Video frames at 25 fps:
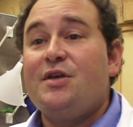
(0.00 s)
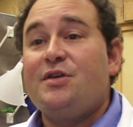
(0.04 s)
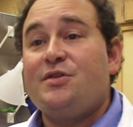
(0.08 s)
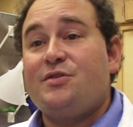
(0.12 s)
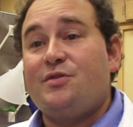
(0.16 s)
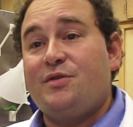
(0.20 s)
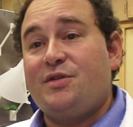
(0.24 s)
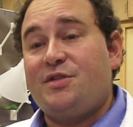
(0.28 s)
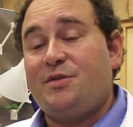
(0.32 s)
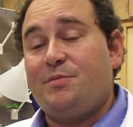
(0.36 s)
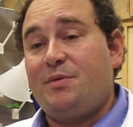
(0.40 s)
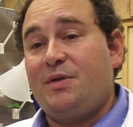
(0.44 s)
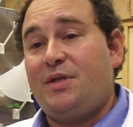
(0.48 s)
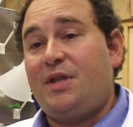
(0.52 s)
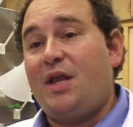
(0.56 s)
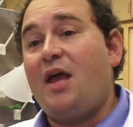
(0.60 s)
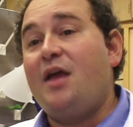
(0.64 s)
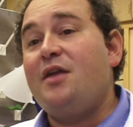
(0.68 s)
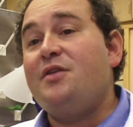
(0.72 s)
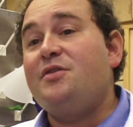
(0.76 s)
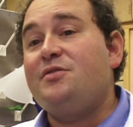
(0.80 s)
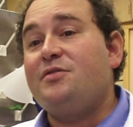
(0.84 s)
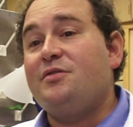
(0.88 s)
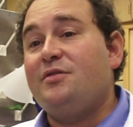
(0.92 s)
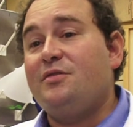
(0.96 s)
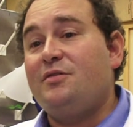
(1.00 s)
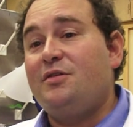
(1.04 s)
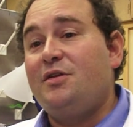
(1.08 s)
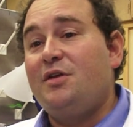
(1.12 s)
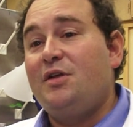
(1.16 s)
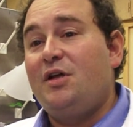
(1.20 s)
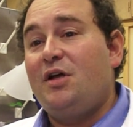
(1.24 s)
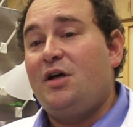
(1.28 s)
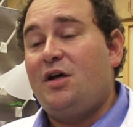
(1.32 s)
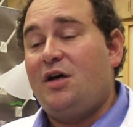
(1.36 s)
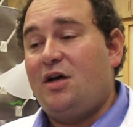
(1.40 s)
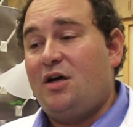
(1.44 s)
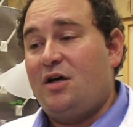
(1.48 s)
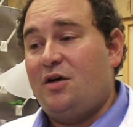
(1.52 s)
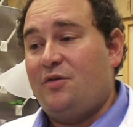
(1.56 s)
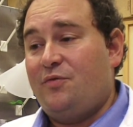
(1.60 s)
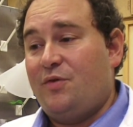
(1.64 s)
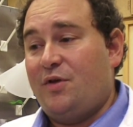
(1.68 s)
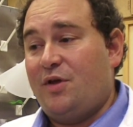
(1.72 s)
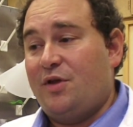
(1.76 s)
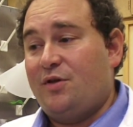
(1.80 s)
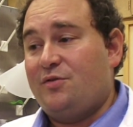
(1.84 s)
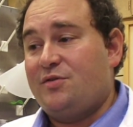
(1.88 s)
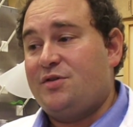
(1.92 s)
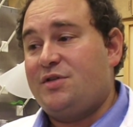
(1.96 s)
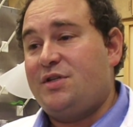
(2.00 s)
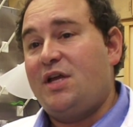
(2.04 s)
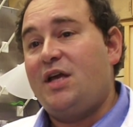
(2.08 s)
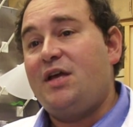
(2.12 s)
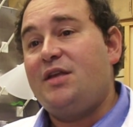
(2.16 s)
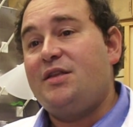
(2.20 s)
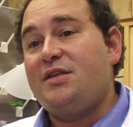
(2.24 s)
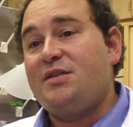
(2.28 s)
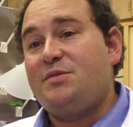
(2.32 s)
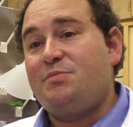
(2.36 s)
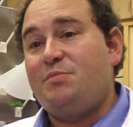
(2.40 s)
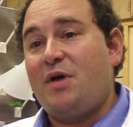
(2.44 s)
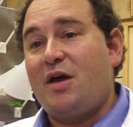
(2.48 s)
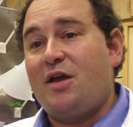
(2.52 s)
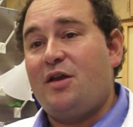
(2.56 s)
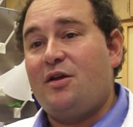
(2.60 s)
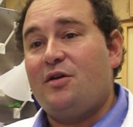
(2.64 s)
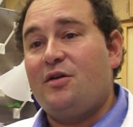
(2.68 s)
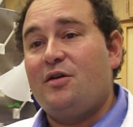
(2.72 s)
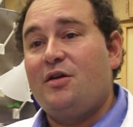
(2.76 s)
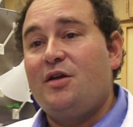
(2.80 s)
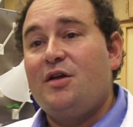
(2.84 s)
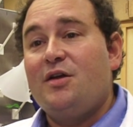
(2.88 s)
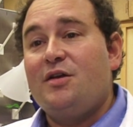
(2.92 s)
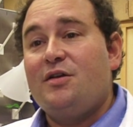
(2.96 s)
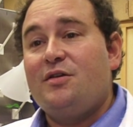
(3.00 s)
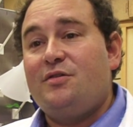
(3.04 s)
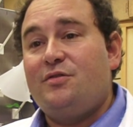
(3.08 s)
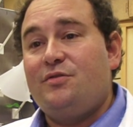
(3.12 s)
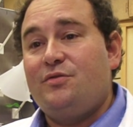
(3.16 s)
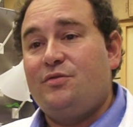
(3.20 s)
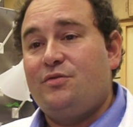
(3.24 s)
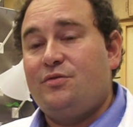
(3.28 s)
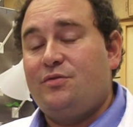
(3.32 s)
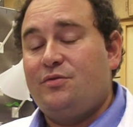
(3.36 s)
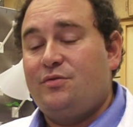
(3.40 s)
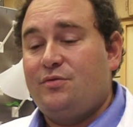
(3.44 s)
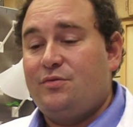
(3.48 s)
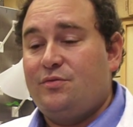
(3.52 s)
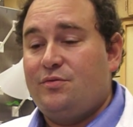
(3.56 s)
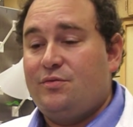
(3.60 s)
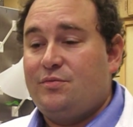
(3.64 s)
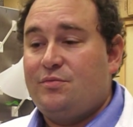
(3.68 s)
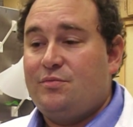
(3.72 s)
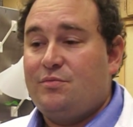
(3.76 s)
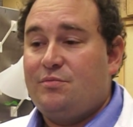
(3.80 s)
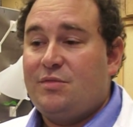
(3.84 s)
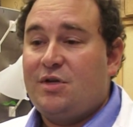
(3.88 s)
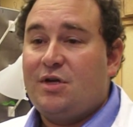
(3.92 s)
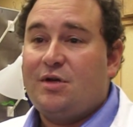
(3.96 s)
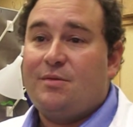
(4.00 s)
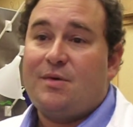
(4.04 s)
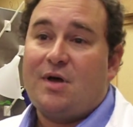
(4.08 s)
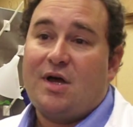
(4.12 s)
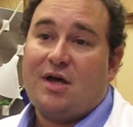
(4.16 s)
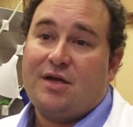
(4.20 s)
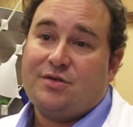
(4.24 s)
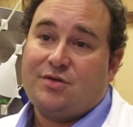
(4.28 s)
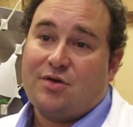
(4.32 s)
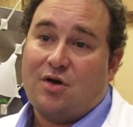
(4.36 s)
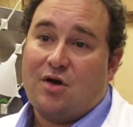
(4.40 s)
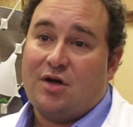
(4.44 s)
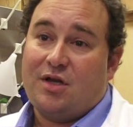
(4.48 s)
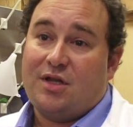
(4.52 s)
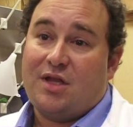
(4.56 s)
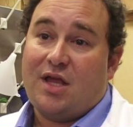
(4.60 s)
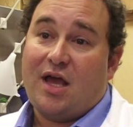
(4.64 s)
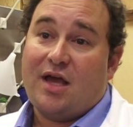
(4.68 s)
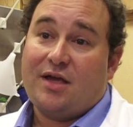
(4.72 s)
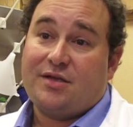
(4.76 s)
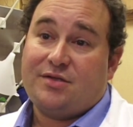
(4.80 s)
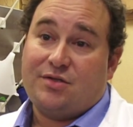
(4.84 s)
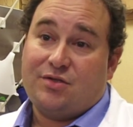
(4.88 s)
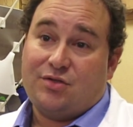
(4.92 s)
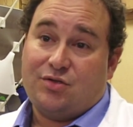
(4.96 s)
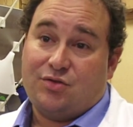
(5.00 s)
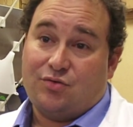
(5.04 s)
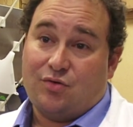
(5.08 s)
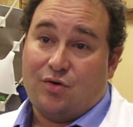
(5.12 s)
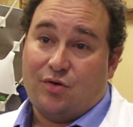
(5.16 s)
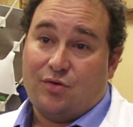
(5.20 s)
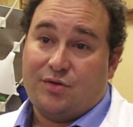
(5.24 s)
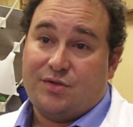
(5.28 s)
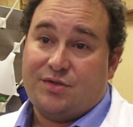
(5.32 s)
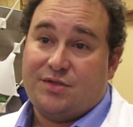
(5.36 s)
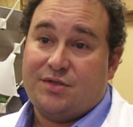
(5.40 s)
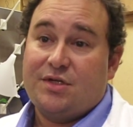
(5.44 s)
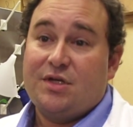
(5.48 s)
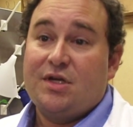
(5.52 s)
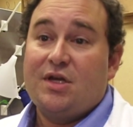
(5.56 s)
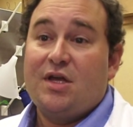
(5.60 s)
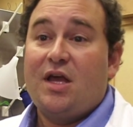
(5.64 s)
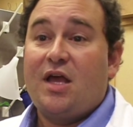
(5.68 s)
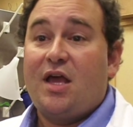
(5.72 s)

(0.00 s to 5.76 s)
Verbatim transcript: So it's a potential, uh, if we understand this better, to minimize heart attacks and strokes.